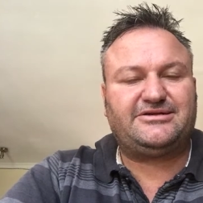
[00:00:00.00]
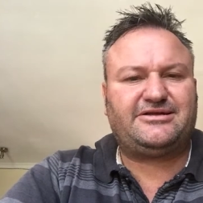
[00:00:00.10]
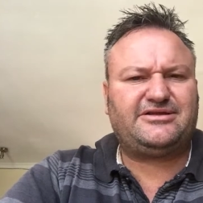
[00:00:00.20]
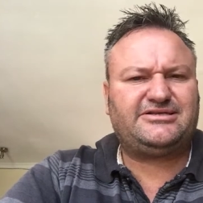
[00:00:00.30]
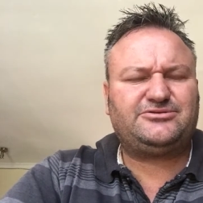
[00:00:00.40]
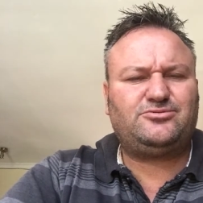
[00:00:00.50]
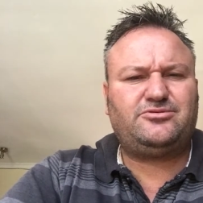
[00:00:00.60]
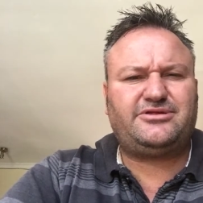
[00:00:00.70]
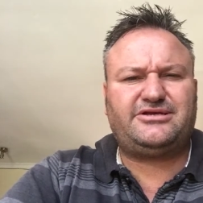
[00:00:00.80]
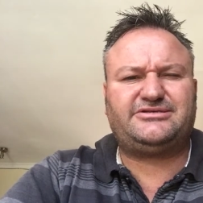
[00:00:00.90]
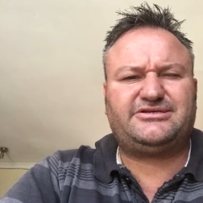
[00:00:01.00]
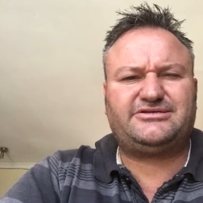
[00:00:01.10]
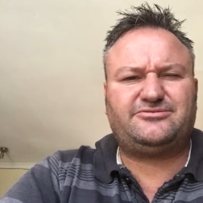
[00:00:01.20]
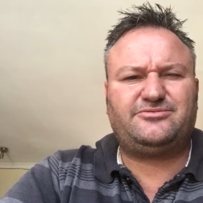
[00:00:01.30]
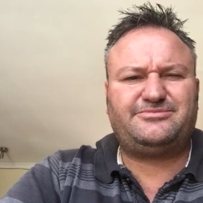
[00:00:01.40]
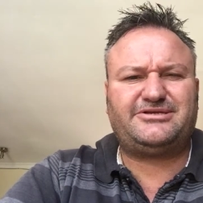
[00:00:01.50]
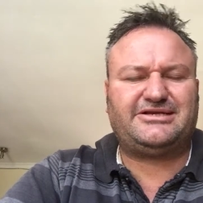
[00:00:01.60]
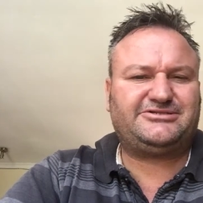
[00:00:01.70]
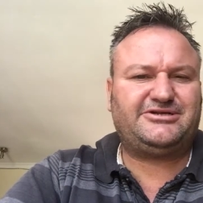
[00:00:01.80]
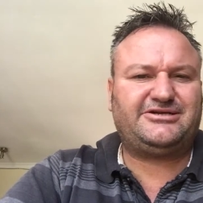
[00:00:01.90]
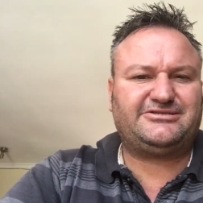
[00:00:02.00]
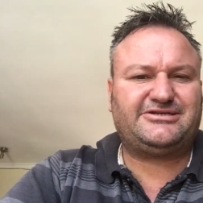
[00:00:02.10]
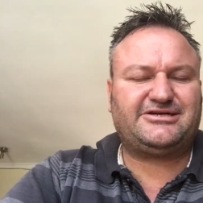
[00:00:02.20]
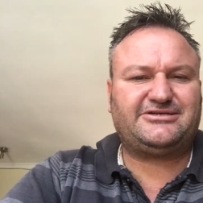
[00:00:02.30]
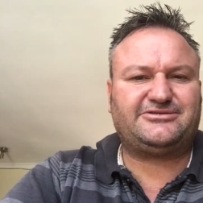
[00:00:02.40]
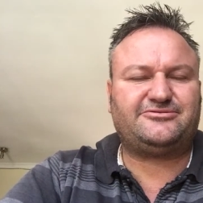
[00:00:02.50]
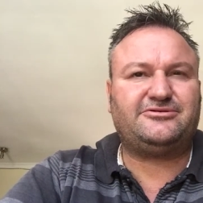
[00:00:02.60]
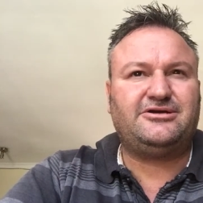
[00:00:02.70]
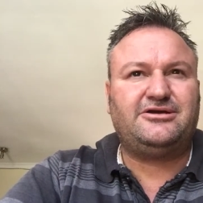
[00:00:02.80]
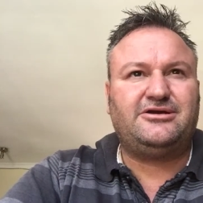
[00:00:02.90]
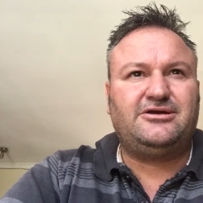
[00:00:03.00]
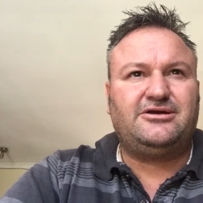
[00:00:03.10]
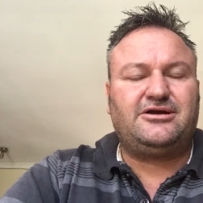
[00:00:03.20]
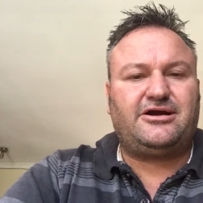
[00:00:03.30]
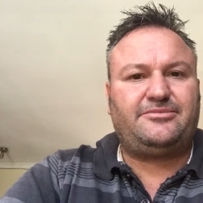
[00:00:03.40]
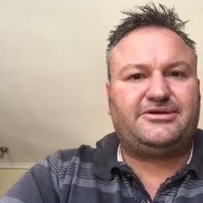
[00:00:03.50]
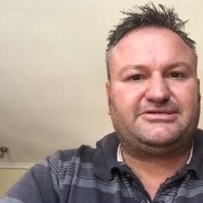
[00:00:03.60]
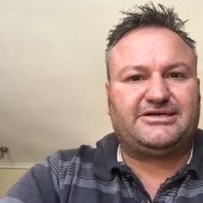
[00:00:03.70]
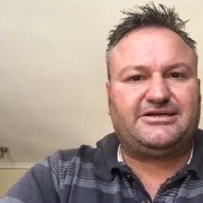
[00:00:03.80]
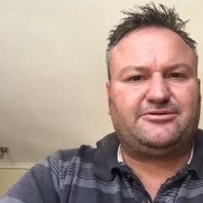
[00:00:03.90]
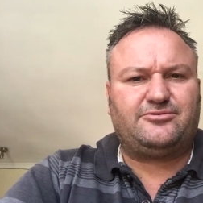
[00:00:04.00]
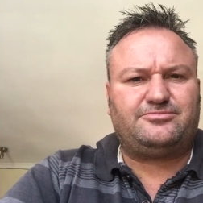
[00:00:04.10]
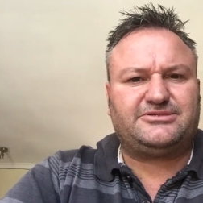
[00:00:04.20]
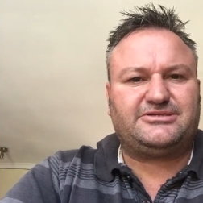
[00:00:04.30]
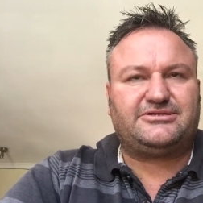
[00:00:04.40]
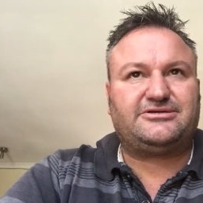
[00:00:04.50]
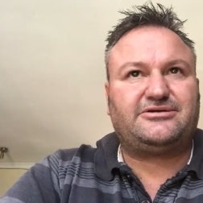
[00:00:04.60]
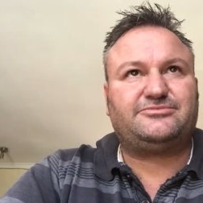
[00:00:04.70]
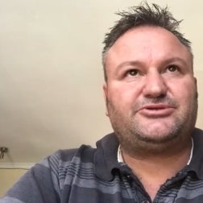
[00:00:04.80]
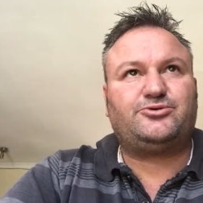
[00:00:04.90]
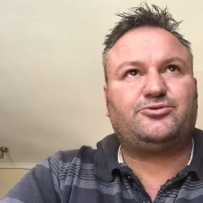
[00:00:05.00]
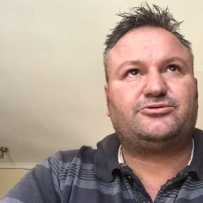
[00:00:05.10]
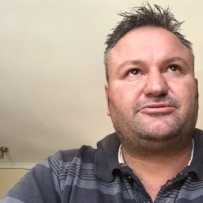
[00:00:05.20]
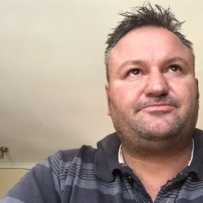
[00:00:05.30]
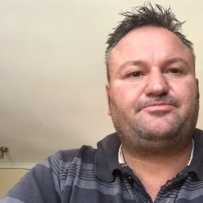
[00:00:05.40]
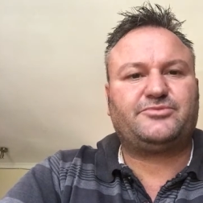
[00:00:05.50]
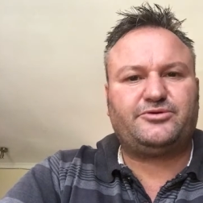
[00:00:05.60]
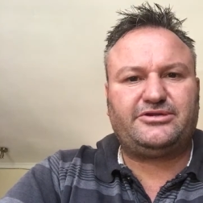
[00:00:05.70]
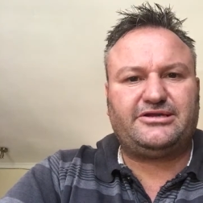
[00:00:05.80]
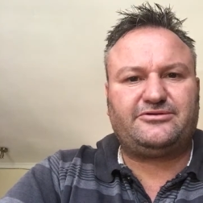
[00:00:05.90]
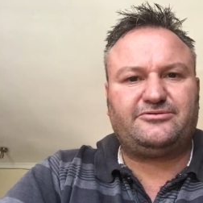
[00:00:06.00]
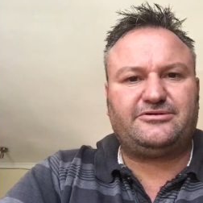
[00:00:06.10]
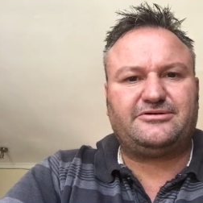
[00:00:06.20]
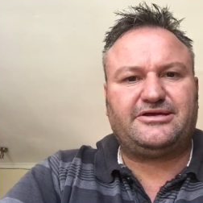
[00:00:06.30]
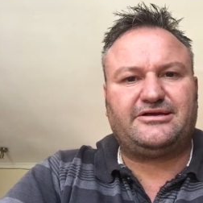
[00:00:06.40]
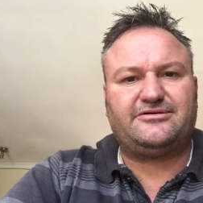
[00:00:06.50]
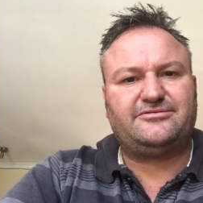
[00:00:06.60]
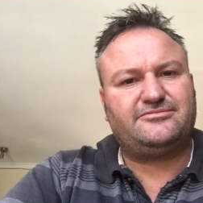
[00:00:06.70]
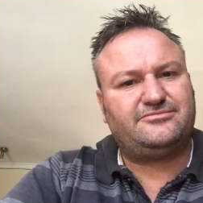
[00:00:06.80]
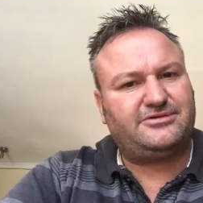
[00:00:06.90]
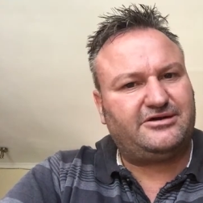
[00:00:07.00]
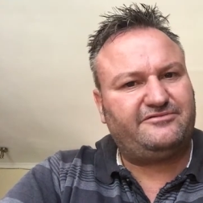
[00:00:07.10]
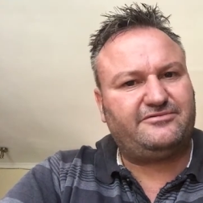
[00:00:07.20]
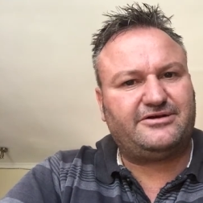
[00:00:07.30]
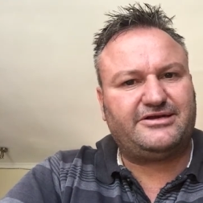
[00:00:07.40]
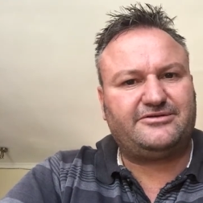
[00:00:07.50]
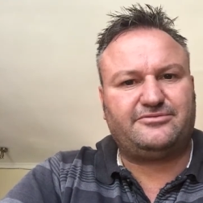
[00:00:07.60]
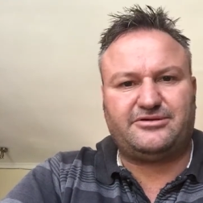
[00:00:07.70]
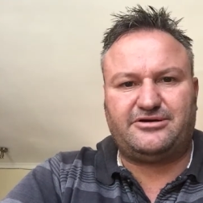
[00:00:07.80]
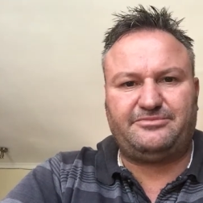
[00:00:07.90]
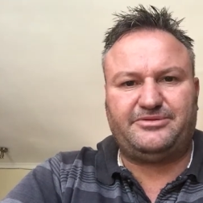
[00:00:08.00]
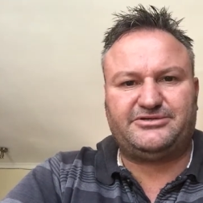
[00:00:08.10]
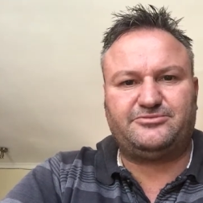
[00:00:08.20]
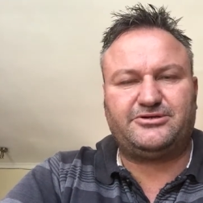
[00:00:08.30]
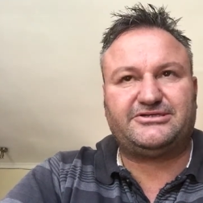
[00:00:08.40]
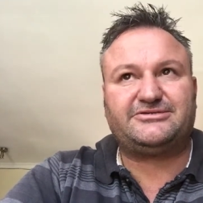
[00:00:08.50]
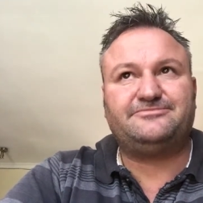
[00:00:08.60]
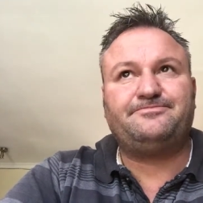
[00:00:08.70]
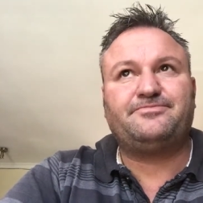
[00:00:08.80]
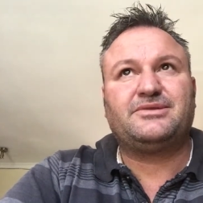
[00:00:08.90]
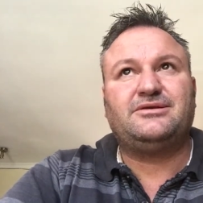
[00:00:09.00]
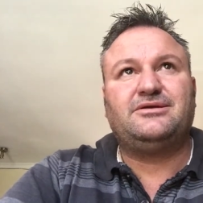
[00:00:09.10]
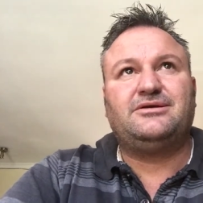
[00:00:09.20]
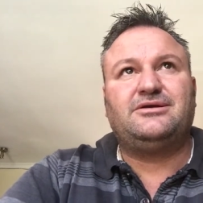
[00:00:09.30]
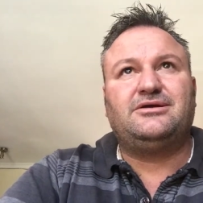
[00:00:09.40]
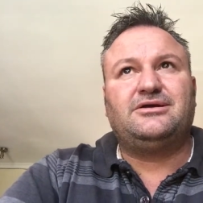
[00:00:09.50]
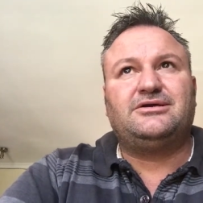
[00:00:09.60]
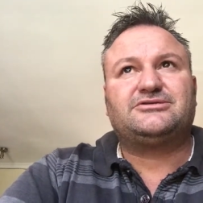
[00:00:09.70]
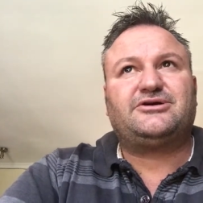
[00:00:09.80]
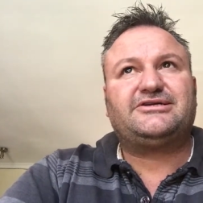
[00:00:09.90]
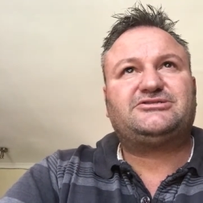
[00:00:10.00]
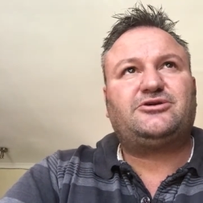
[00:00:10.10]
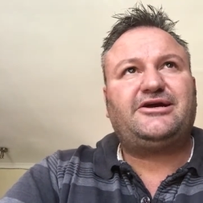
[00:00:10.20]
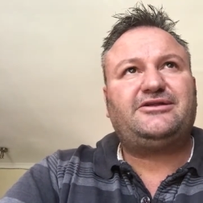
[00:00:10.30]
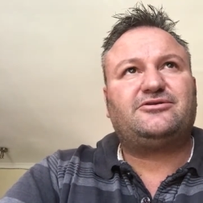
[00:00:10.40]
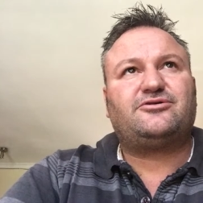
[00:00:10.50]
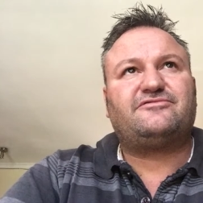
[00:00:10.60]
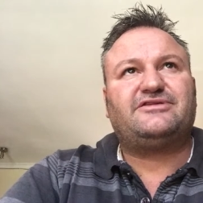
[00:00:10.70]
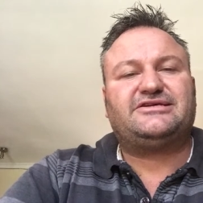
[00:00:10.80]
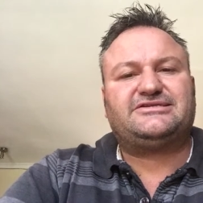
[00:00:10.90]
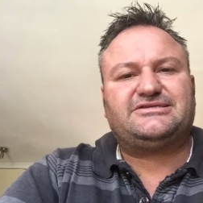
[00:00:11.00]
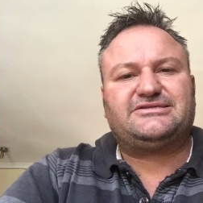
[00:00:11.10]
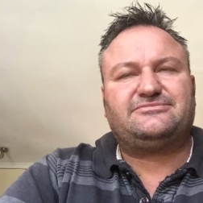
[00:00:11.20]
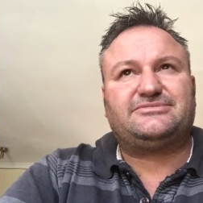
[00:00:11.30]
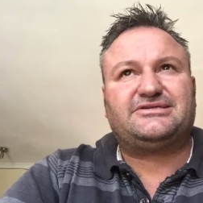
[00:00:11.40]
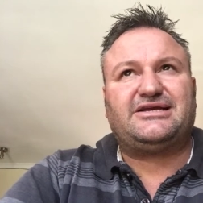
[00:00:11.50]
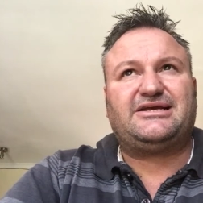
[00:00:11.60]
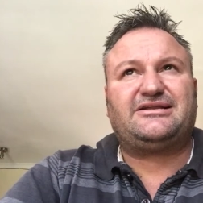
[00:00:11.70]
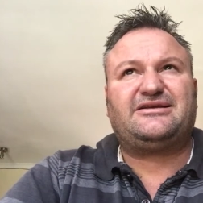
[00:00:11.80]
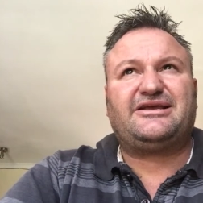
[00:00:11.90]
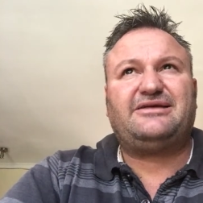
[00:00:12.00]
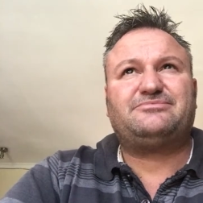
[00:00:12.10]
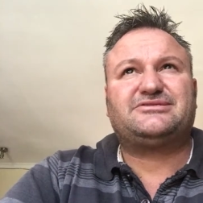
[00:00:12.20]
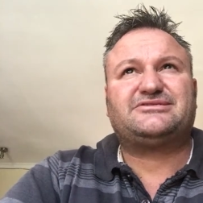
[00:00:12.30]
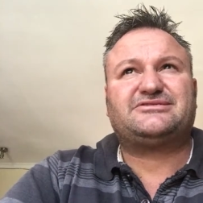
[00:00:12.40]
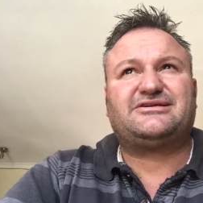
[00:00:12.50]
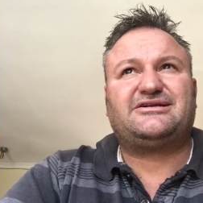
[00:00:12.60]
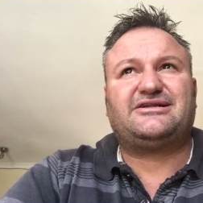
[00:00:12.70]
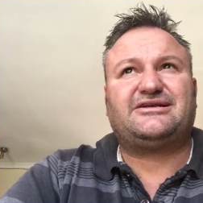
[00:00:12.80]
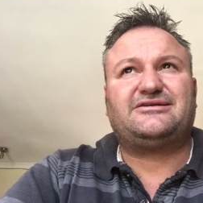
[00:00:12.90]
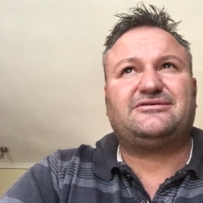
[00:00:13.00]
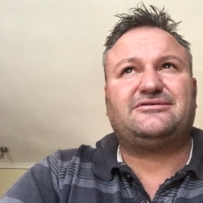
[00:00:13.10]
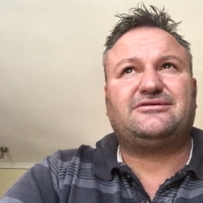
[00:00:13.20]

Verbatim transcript: Now that's all things that women naturally attracted to. I'm exactly the opposite. I'm short, not that good looking, overweight with a high-pitched voice. So I tried a lot of these systems and I kept struggling.